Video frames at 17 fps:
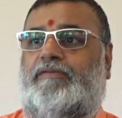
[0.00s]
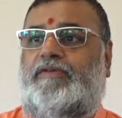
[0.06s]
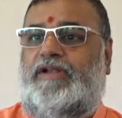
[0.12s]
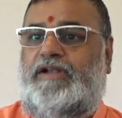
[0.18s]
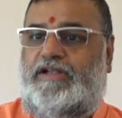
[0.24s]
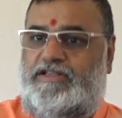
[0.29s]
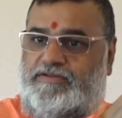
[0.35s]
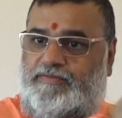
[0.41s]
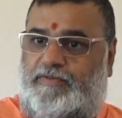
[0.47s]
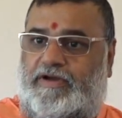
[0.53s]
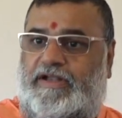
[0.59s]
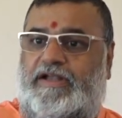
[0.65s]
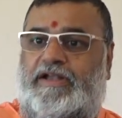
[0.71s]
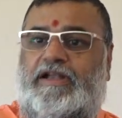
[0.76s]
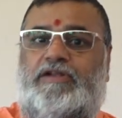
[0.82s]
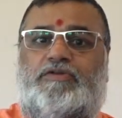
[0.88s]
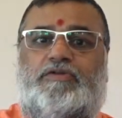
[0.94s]
When it is
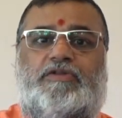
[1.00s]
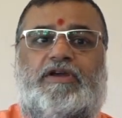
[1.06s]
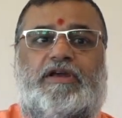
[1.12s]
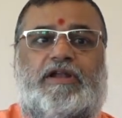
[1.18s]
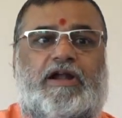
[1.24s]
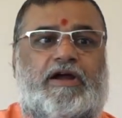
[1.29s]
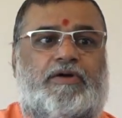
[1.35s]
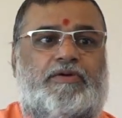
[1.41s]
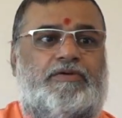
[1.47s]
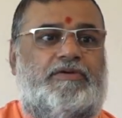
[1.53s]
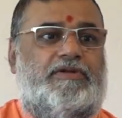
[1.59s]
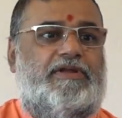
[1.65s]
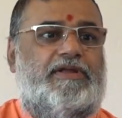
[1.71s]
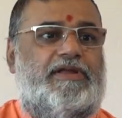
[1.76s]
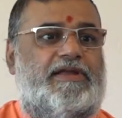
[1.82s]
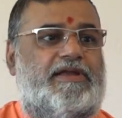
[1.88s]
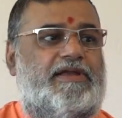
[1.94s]
buried into the ground,
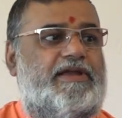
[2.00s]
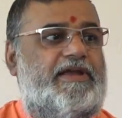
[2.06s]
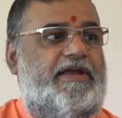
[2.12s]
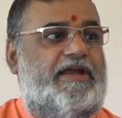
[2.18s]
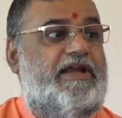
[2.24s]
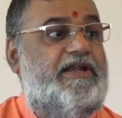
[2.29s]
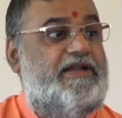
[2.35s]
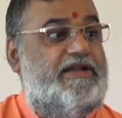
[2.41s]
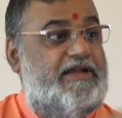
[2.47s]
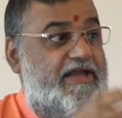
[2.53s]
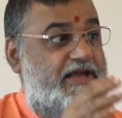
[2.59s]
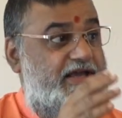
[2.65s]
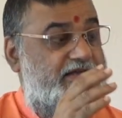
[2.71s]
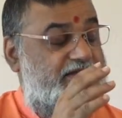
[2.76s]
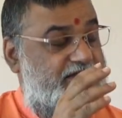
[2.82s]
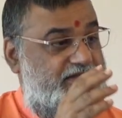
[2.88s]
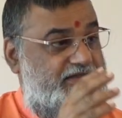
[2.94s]
it
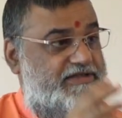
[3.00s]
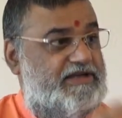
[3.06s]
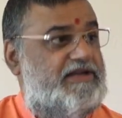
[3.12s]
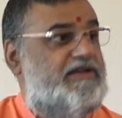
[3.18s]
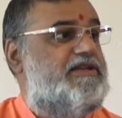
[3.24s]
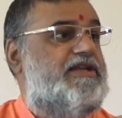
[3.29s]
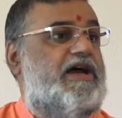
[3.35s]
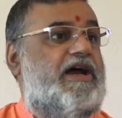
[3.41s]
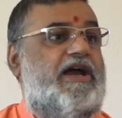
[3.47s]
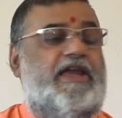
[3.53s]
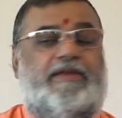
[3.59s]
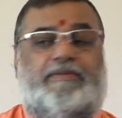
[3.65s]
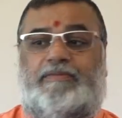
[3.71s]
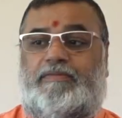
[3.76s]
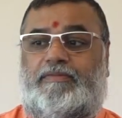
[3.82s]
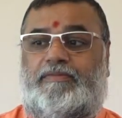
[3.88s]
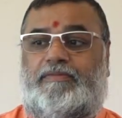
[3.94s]
takes still time,